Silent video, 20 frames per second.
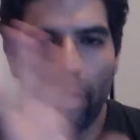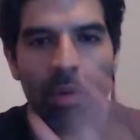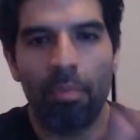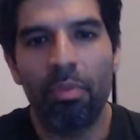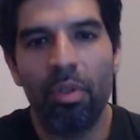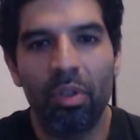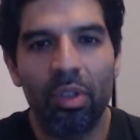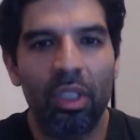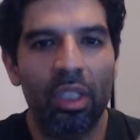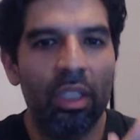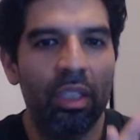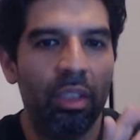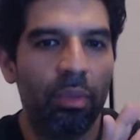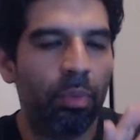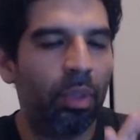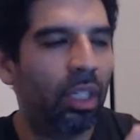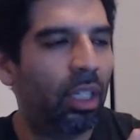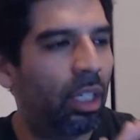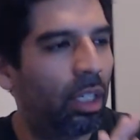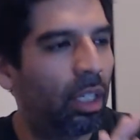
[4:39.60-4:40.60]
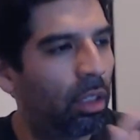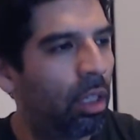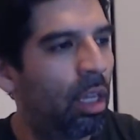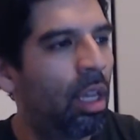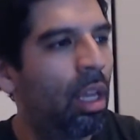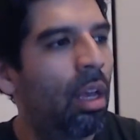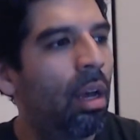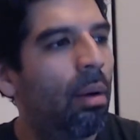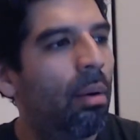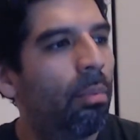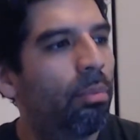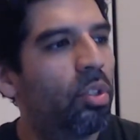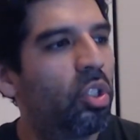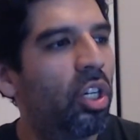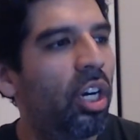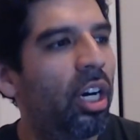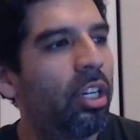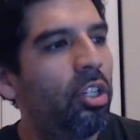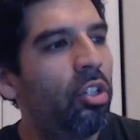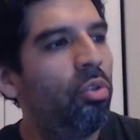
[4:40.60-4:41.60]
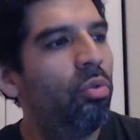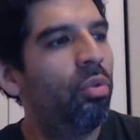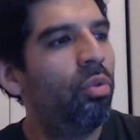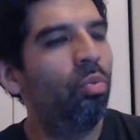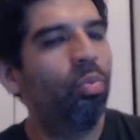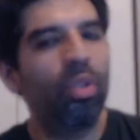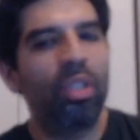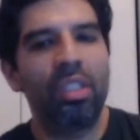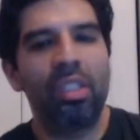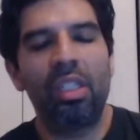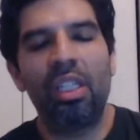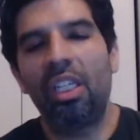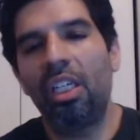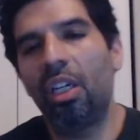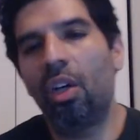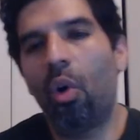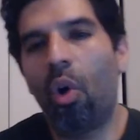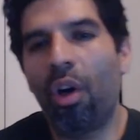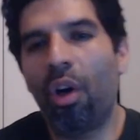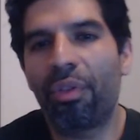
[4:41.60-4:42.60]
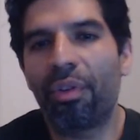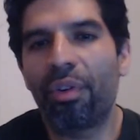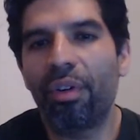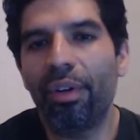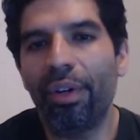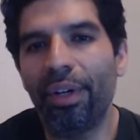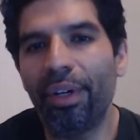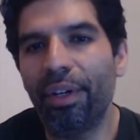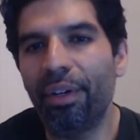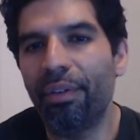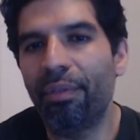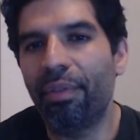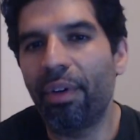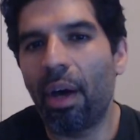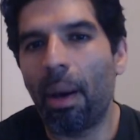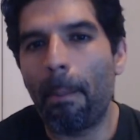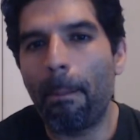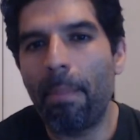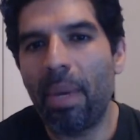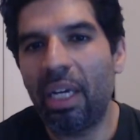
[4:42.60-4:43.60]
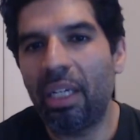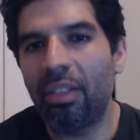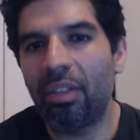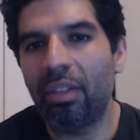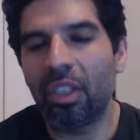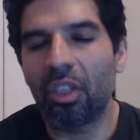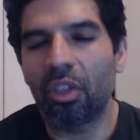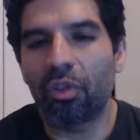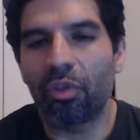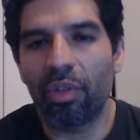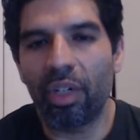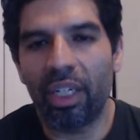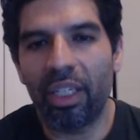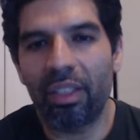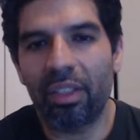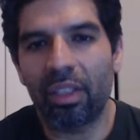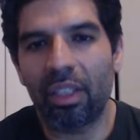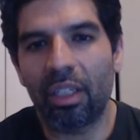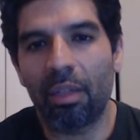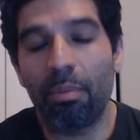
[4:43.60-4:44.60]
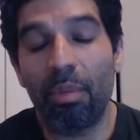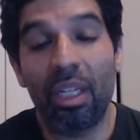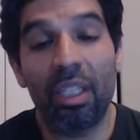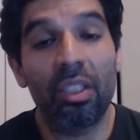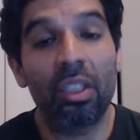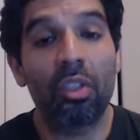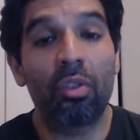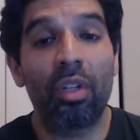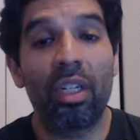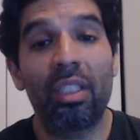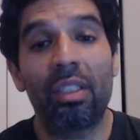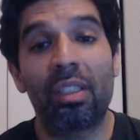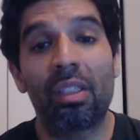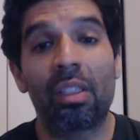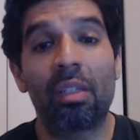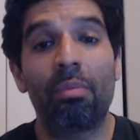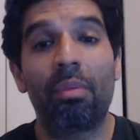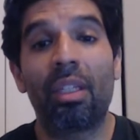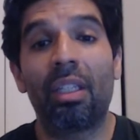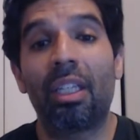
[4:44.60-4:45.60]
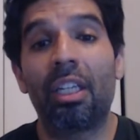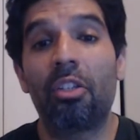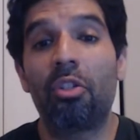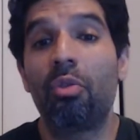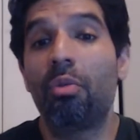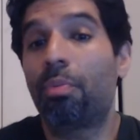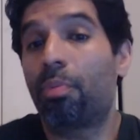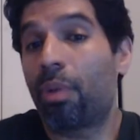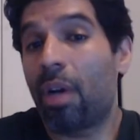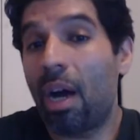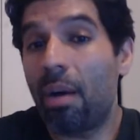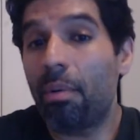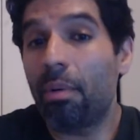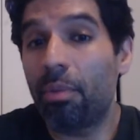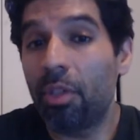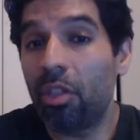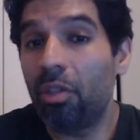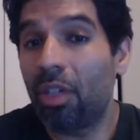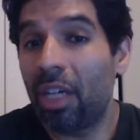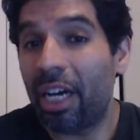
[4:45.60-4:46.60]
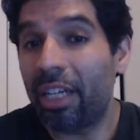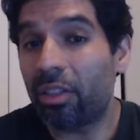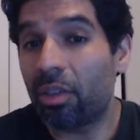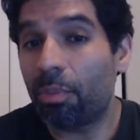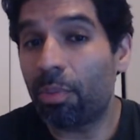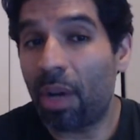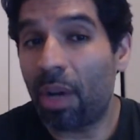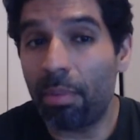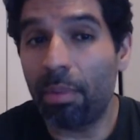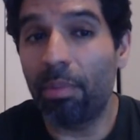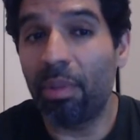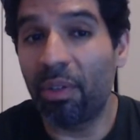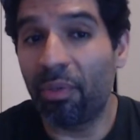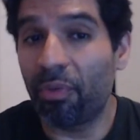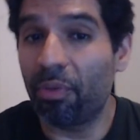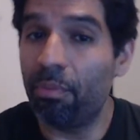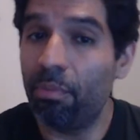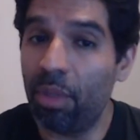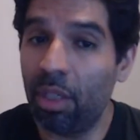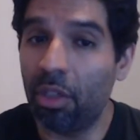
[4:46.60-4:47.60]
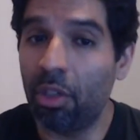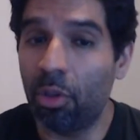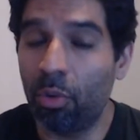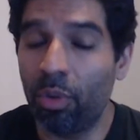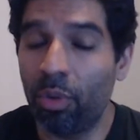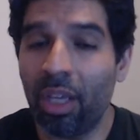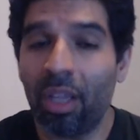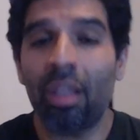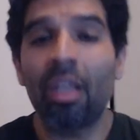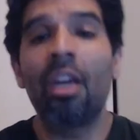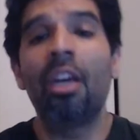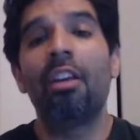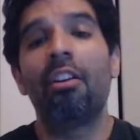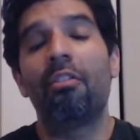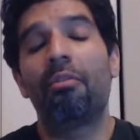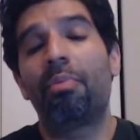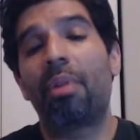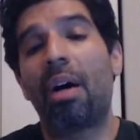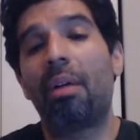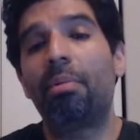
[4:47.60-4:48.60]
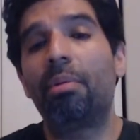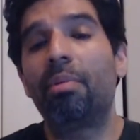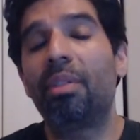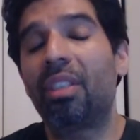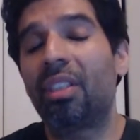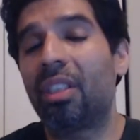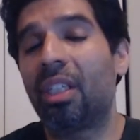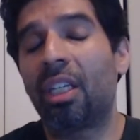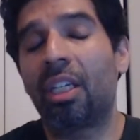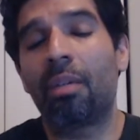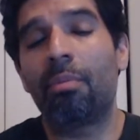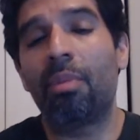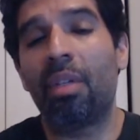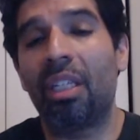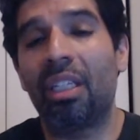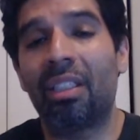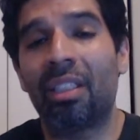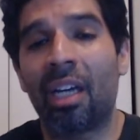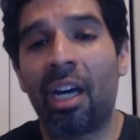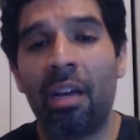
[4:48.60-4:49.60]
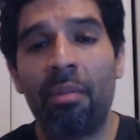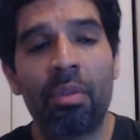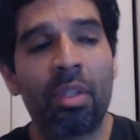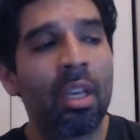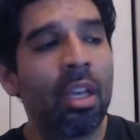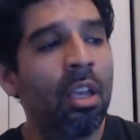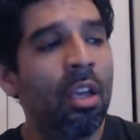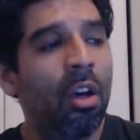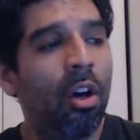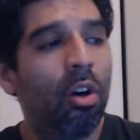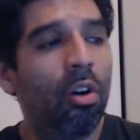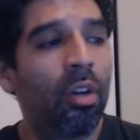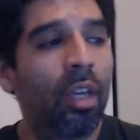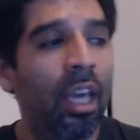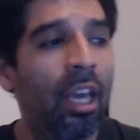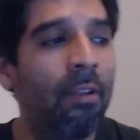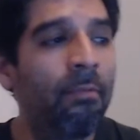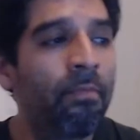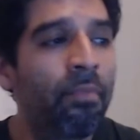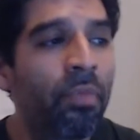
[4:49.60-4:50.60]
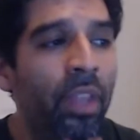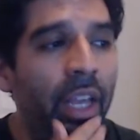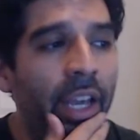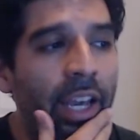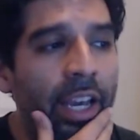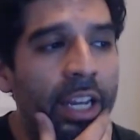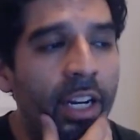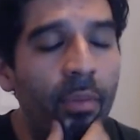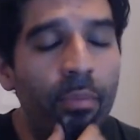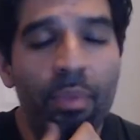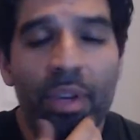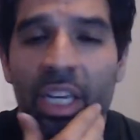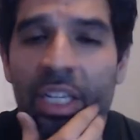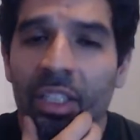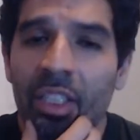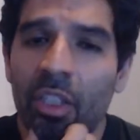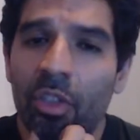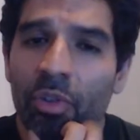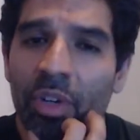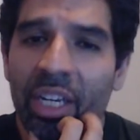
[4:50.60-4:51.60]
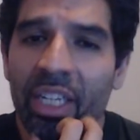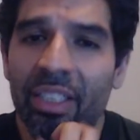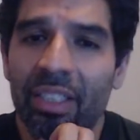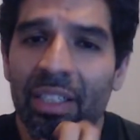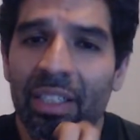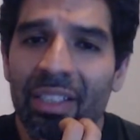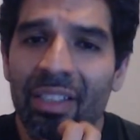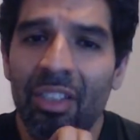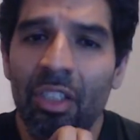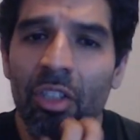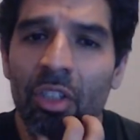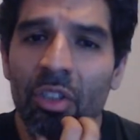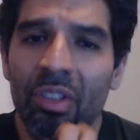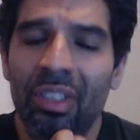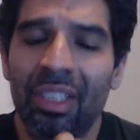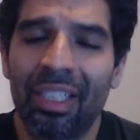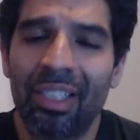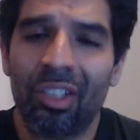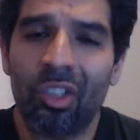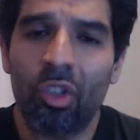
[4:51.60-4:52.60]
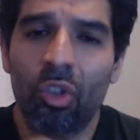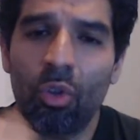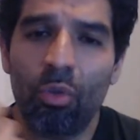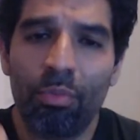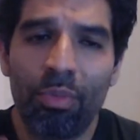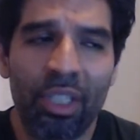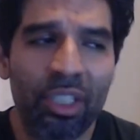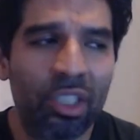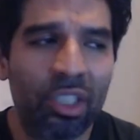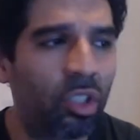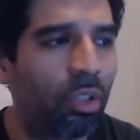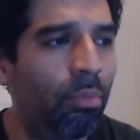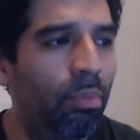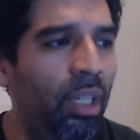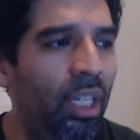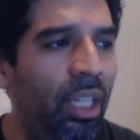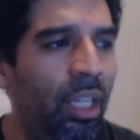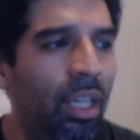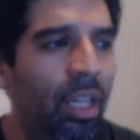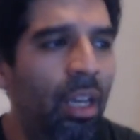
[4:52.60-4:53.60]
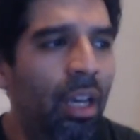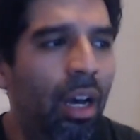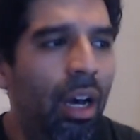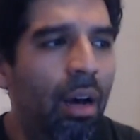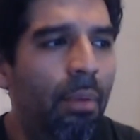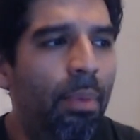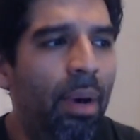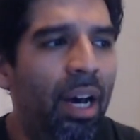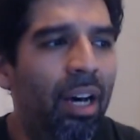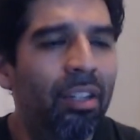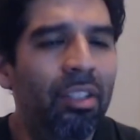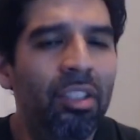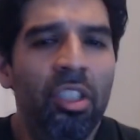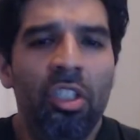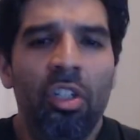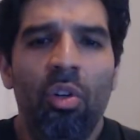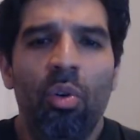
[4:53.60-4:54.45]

musically speaking, John Newton was the author of Amazing Grace. And Amazing Grace is something that you guys are probably familiar with. You've probably sang it many times. Okay, and Amazing Grace, says so much to me about,